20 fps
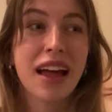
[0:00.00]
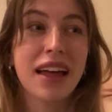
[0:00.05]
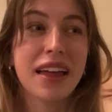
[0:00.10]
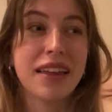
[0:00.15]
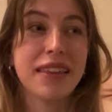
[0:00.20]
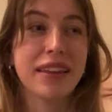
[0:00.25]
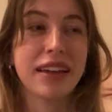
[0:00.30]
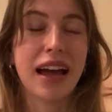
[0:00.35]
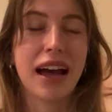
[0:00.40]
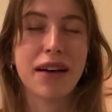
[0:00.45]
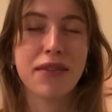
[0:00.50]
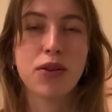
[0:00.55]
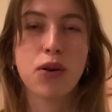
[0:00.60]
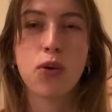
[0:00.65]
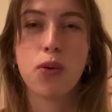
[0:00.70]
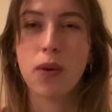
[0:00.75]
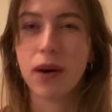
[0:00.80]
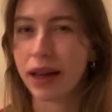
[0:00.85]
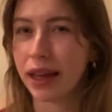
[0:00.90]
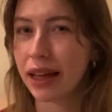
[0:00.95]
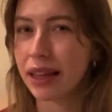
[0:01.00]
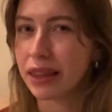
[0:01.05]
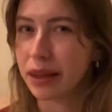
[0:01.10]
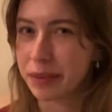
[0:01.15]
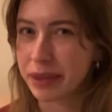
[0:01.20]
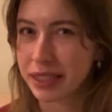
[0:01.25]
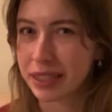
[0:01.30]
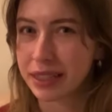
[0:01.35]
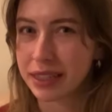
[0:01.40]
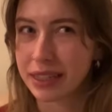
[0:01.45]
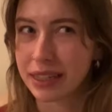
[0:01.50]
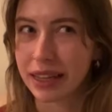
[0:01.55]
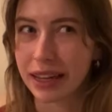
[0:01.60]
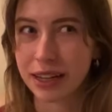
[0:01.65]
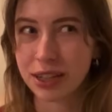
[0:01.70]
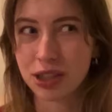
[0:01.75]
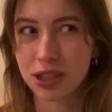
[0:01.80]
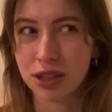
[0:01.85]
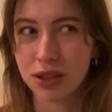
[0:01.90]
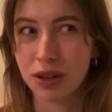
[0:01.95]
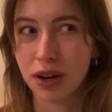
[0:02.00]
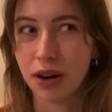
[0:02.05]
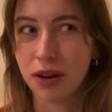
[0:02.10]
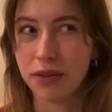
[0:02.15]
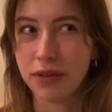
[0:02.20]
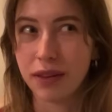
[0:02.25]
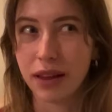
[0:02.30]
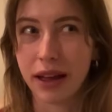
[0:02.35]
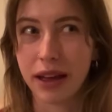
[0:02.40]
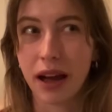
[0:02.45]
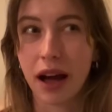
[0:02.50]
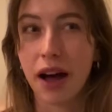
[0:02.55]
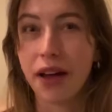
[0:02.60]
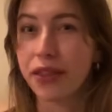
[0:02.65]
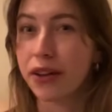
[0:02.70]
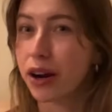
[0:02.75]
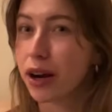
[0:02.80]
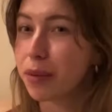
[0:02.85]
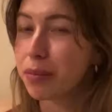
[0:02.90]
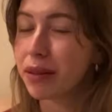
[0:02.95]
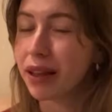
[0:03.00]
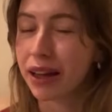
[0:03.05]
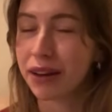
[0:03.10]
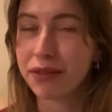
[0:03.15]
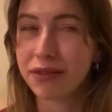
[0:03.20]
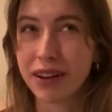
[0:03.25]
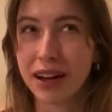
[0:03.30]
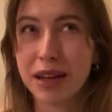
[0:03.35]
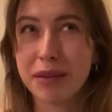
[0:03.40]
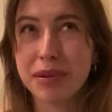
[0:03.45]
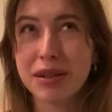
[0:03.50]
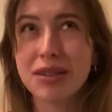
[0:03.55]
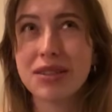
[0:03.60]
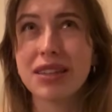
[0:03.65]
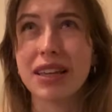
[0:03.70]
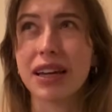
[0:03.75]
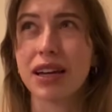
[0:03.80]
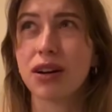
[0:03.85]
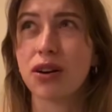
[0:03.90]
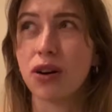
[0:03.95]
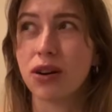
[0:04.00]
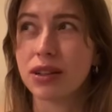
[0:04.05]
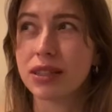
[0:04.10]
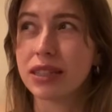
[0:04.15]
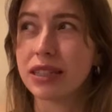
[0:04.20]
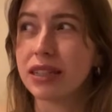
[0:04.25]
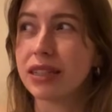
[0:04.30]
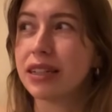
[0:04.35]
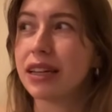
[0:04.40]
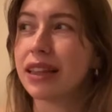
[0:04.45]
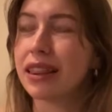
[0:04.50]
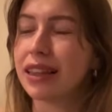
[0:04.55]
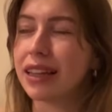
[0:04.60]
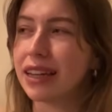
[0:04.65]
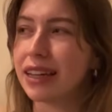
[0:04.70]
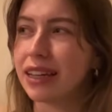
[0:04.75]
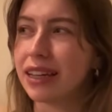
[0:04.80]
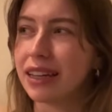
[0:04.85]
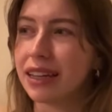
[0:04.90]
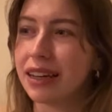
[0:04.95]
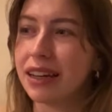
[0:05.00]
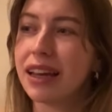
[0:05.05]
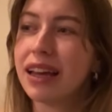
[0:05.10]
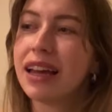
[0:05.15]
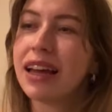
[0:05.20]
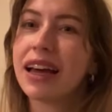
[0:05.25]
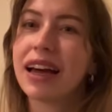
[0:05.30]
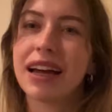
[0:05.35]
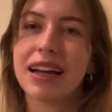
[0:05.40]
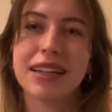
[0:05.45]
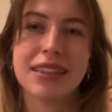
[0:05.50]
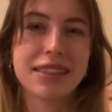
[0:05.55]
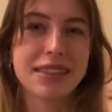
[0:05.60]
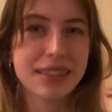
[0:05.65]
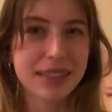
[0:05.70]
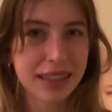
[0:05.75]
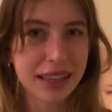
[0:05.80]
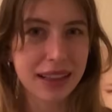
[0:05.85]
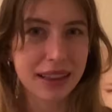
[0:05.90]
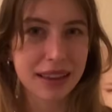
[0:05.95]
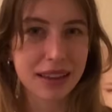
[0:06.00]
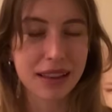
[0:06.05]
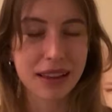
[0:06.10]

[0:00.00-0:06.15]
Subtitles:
they have quite a limited selection of like other plant fibres like cotton and linen and silk.